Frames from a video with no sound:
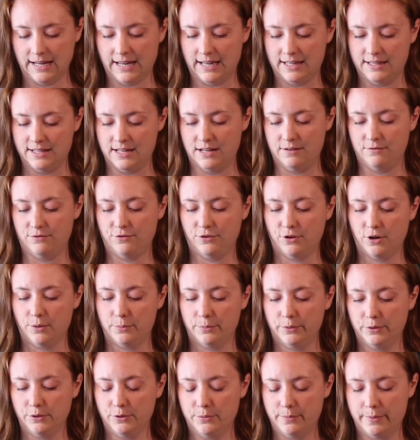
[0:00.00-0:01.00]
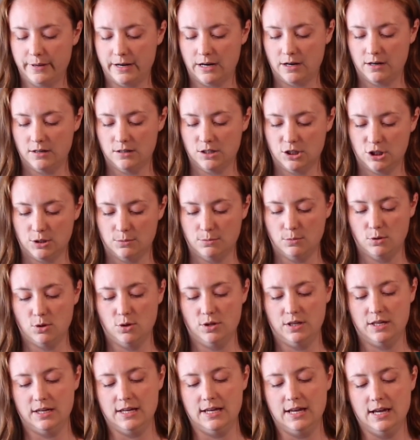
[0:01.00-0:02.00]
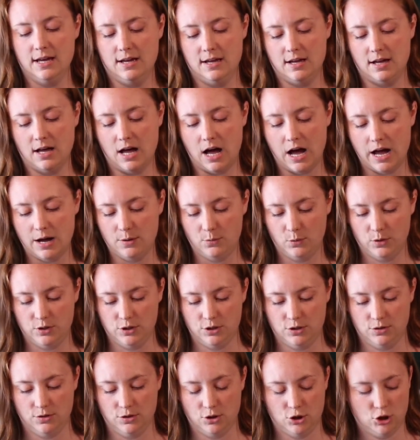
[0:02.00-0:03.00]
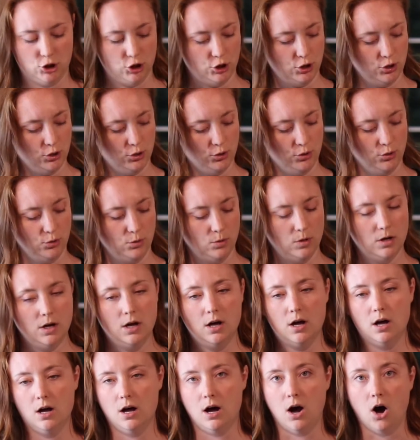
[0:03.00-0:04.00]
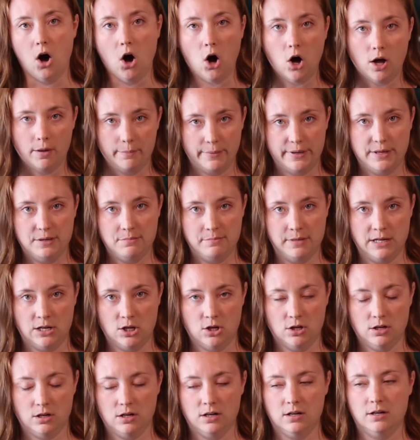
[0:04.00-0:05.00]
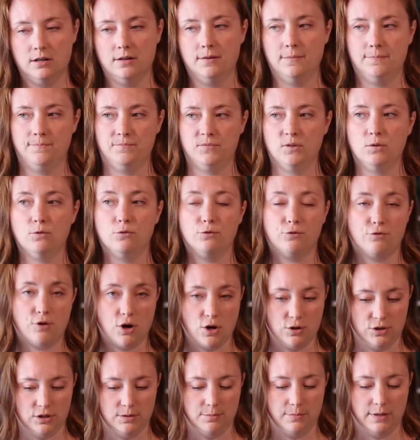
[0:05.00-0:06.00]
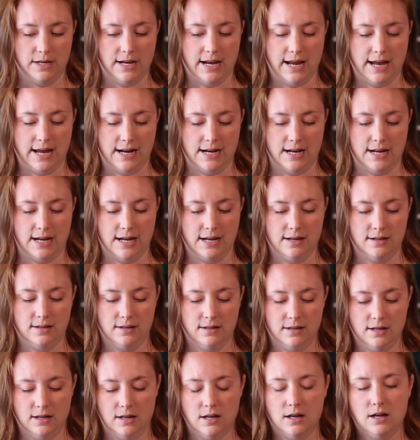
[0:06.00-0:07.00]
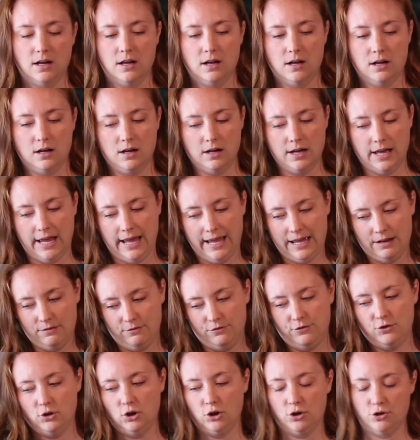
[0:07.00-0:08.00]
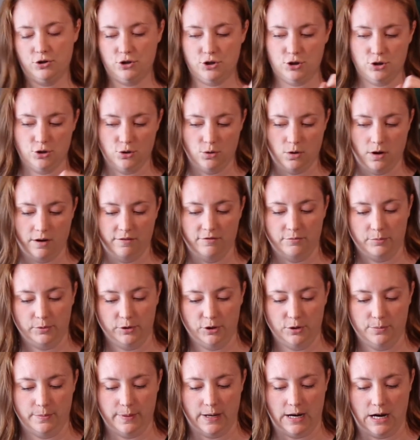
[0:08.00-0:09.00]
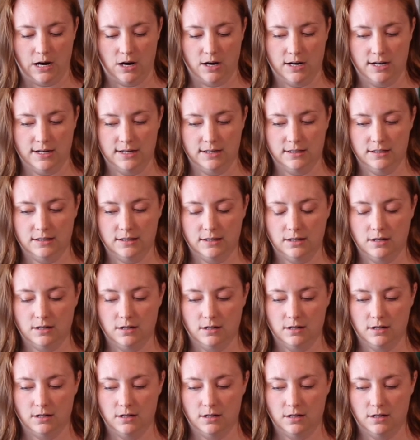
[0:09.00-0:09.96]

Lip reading: And then for a blueberry smoothie, I would do almond milk, frozen banana, handful or 2 of blueberries,